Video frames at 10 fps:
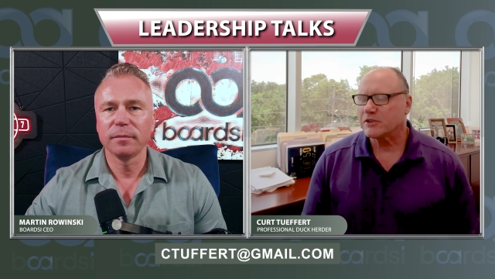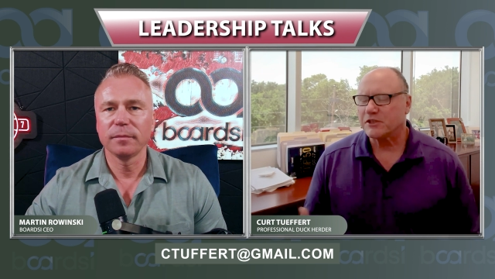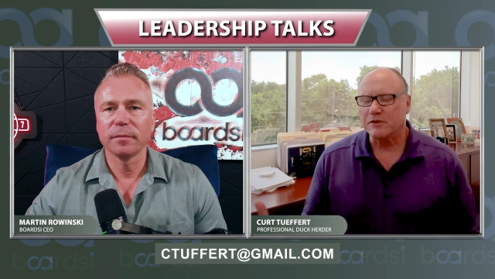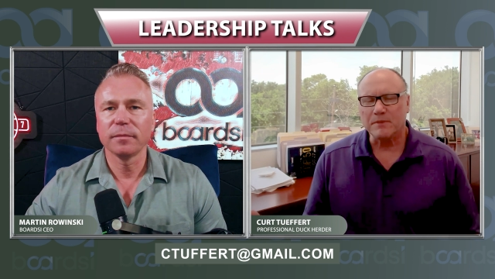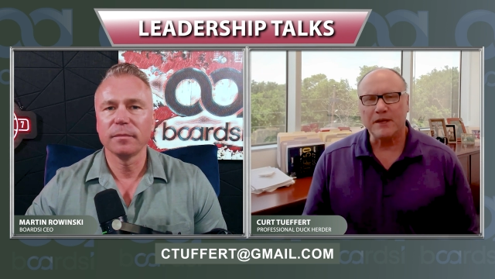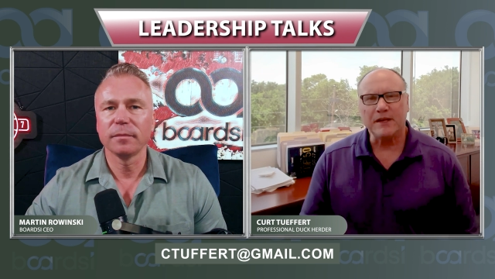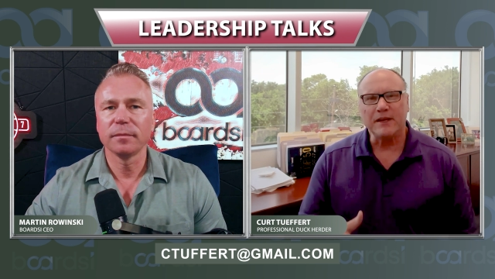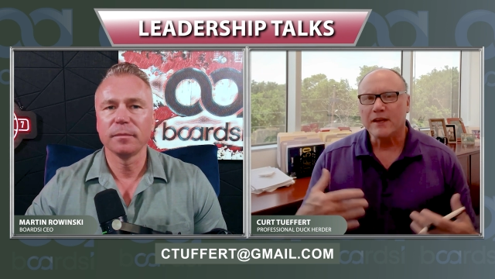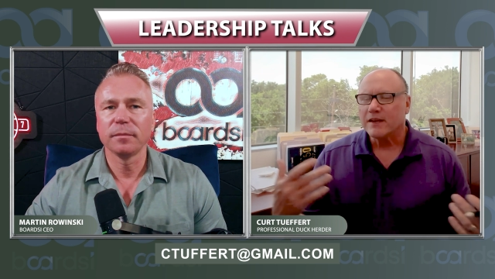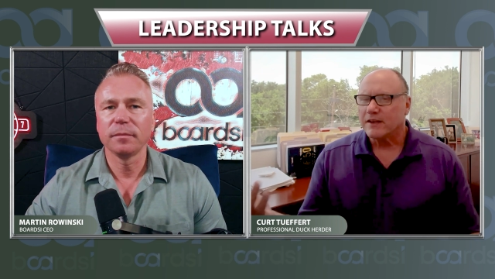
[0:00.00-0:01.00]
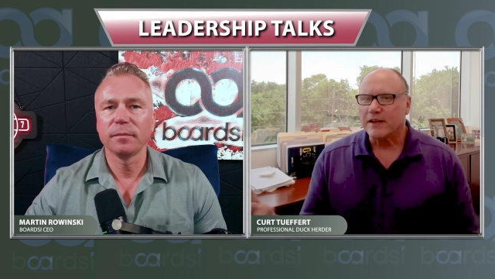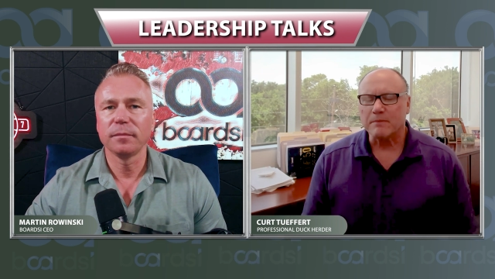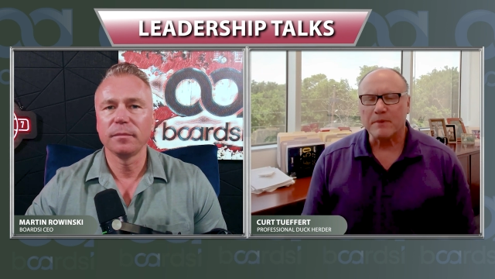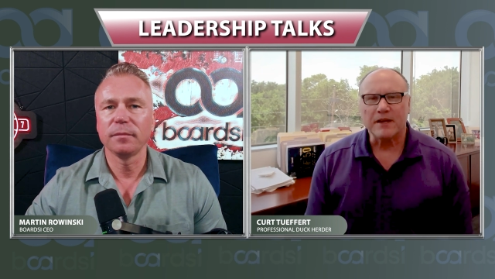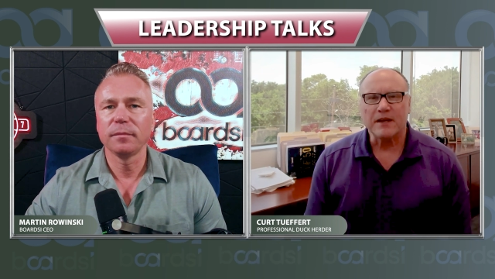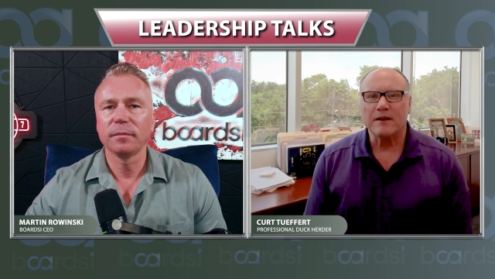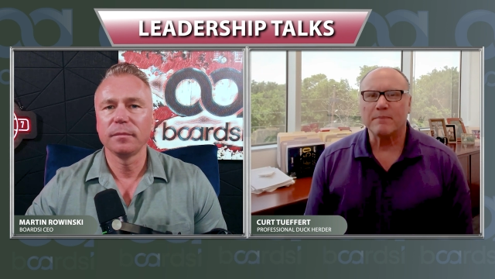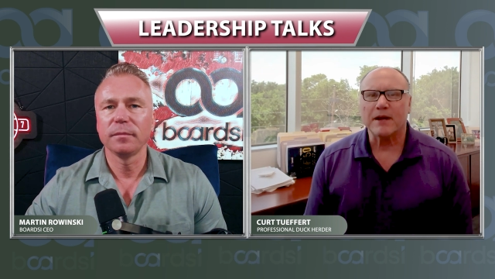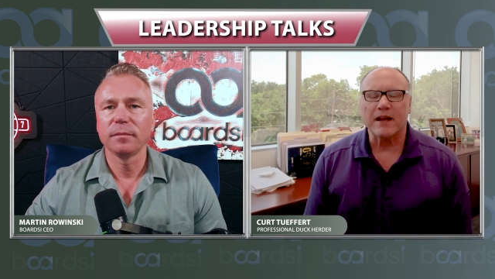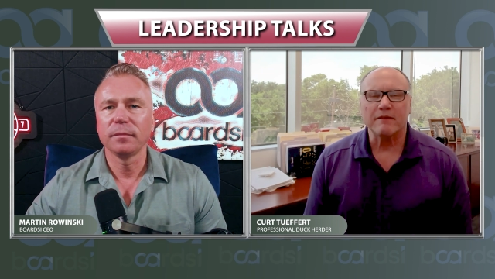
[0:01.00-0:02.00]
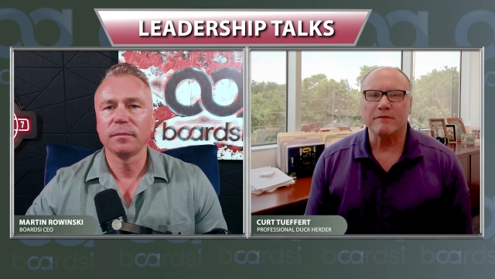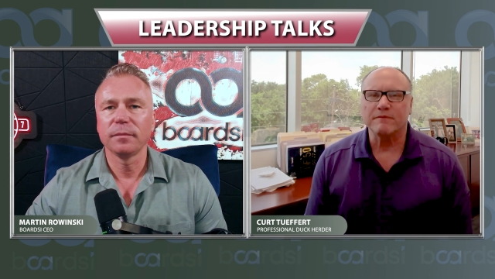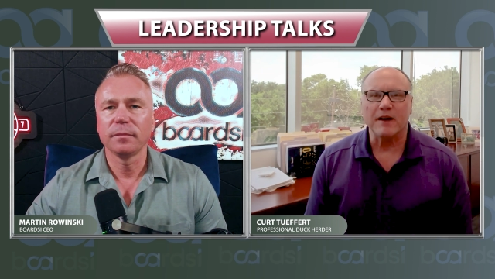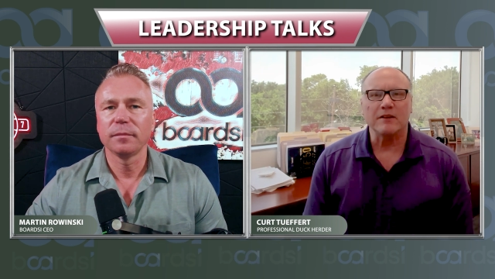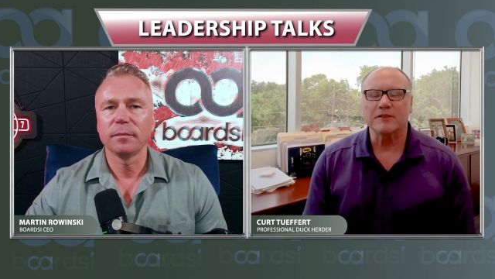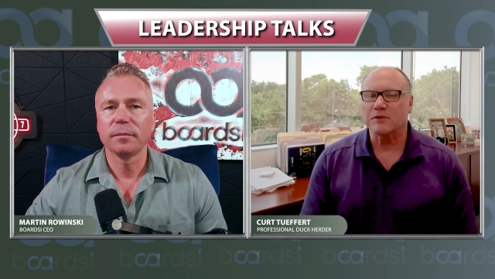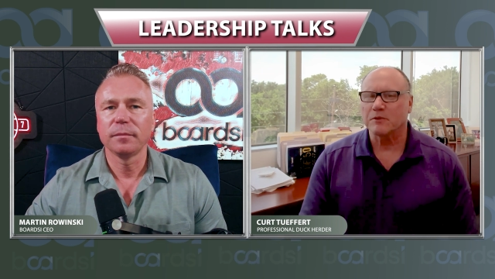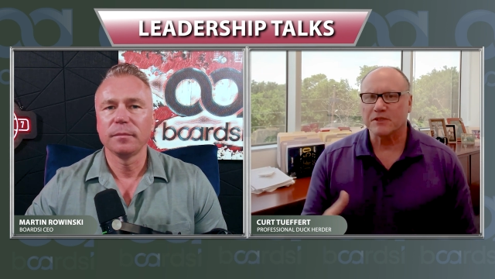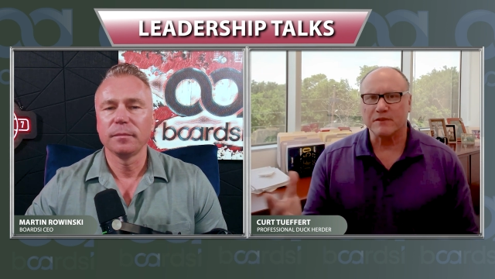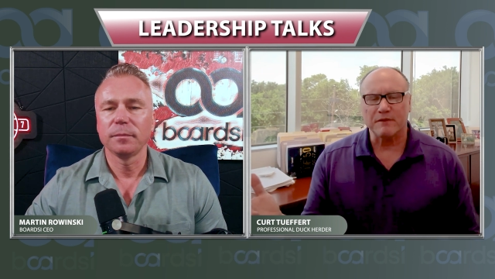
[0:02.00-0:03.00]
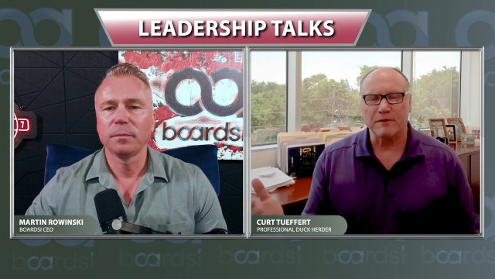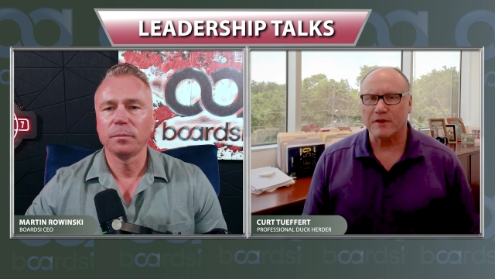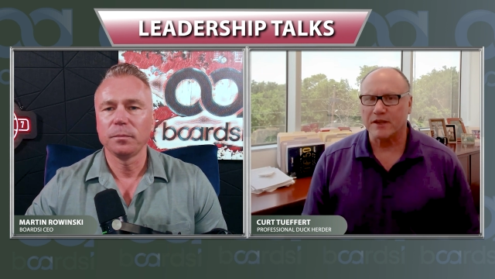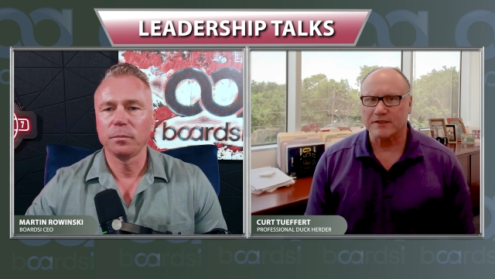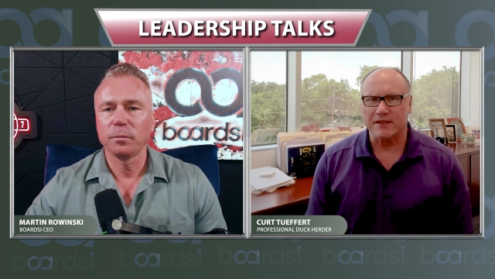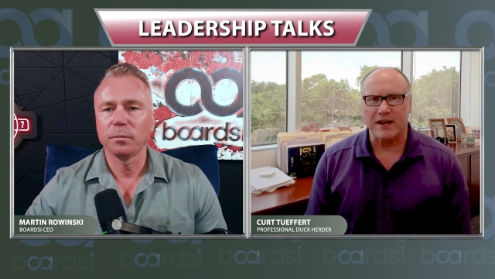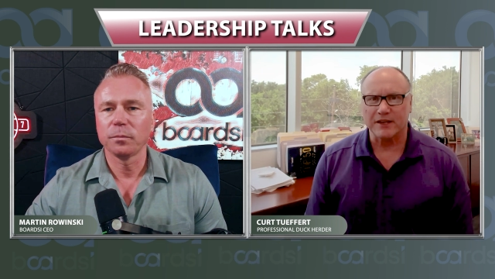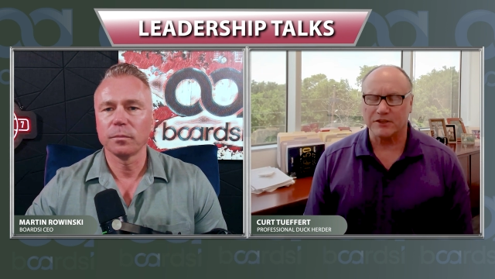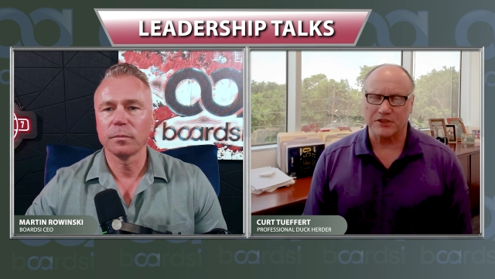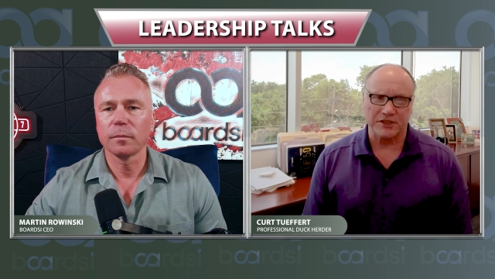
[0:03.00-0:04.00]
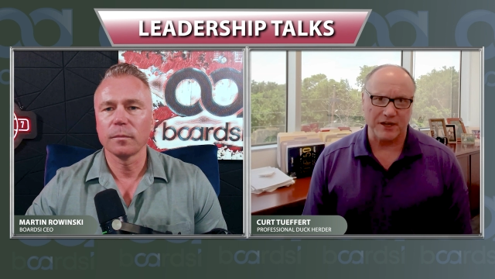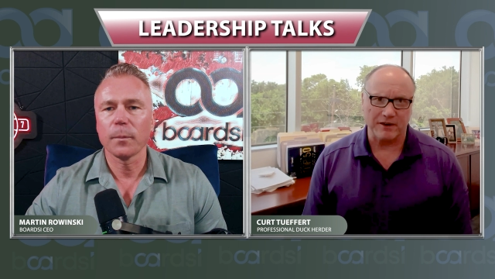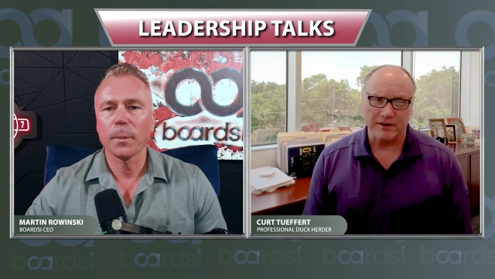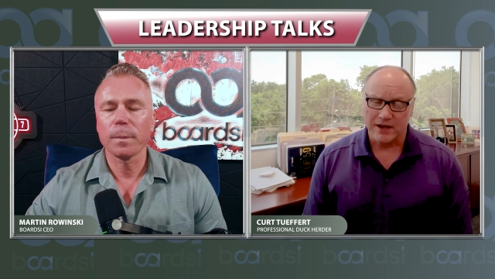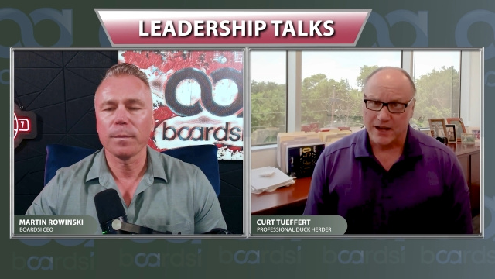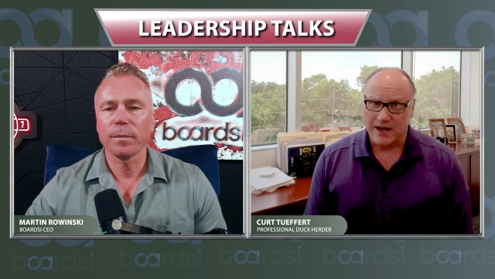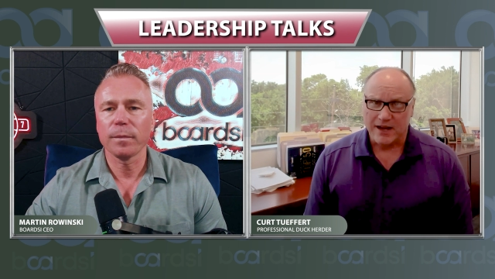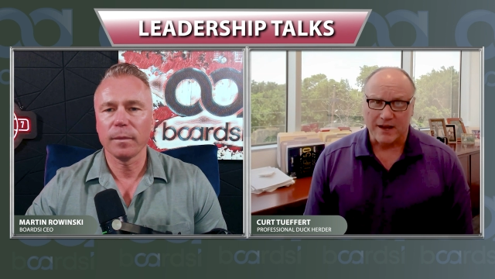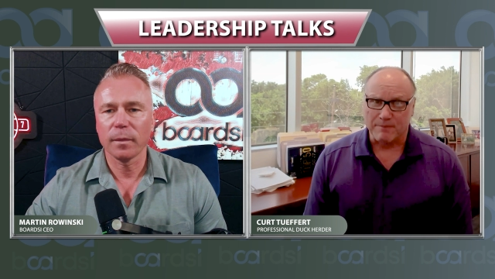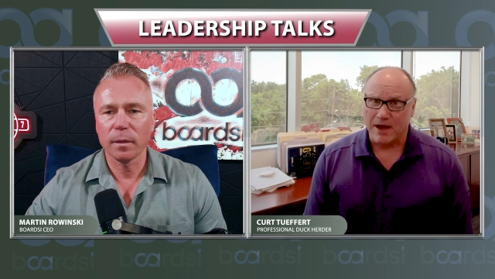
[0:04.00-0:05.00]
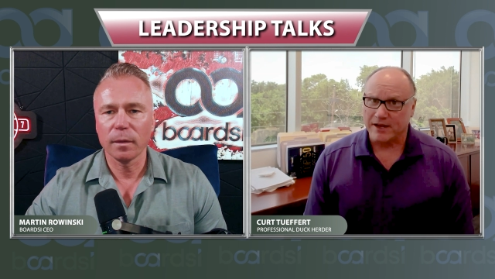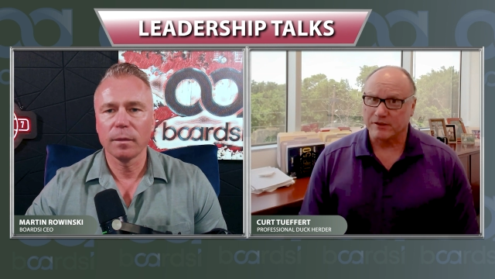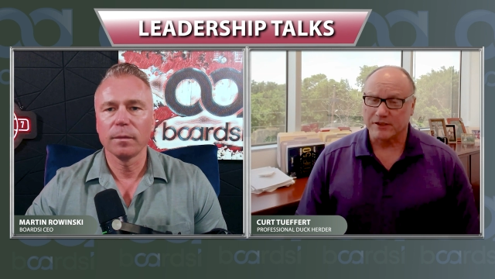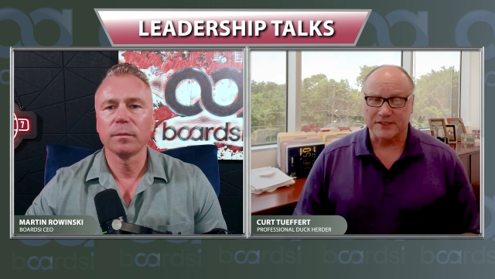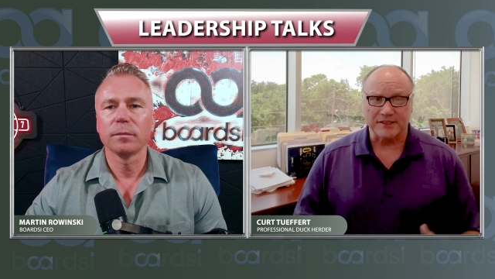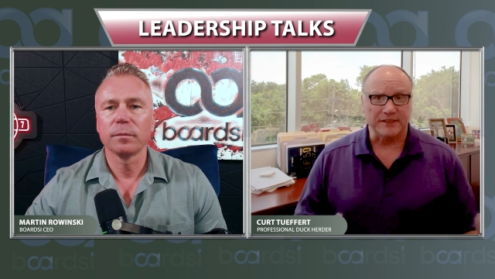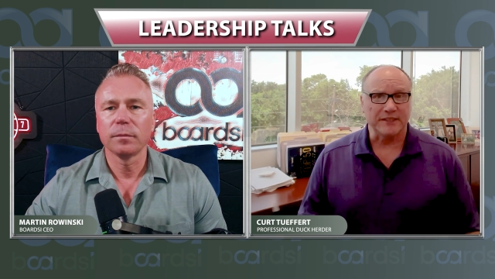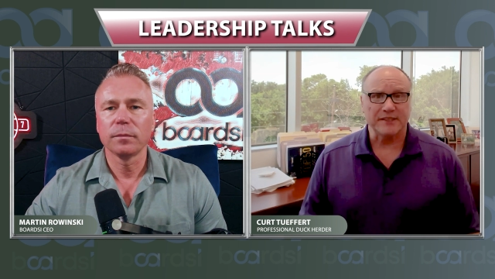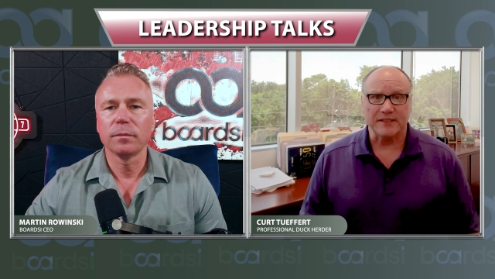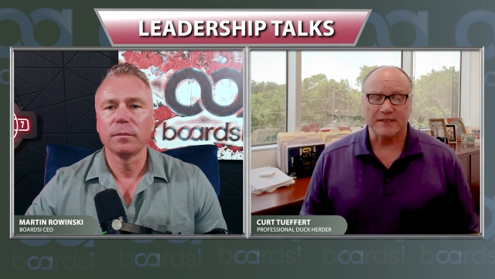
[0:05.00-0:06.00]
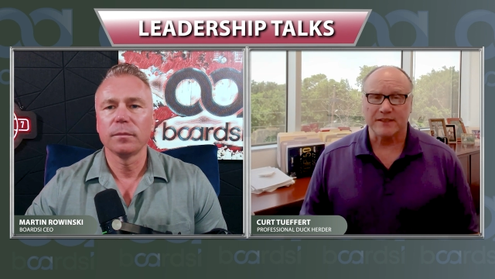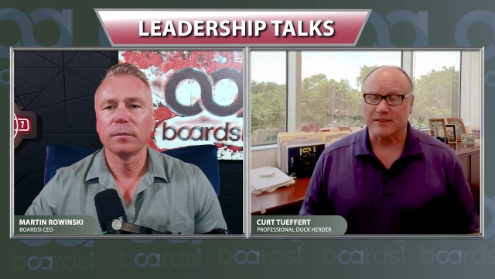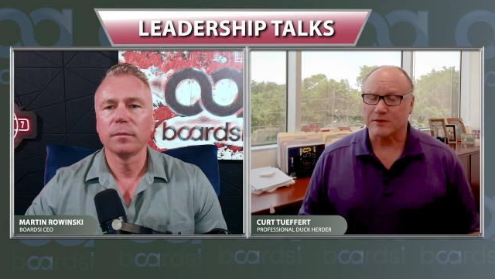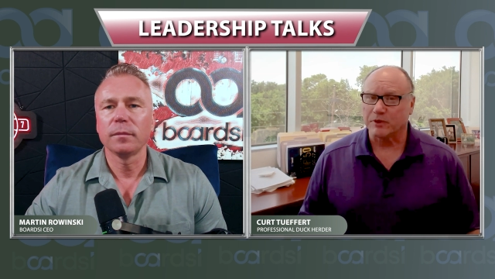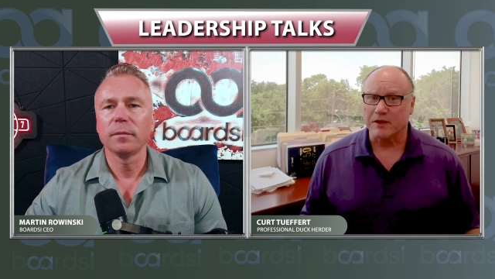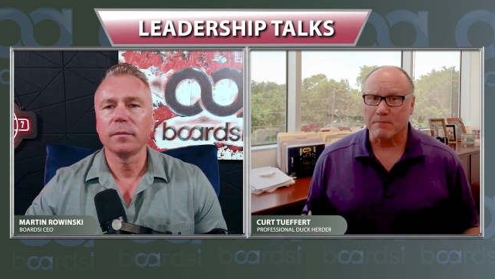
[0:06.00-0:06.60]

Speaker 1: Shoot me, hit me up. I have all sorts of different things that I could share. I'm not here to solicit. It's really